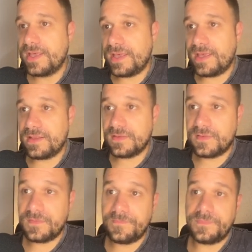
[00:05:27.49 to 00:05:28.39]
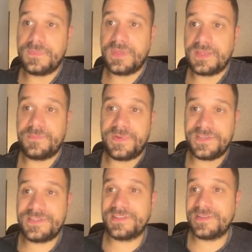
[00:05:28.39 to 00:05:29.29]
And that
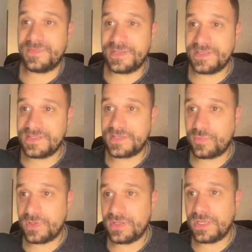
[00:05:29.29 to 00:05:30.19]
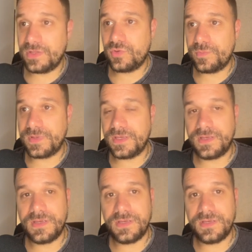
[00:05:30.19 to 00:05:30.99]
basically means that we need to be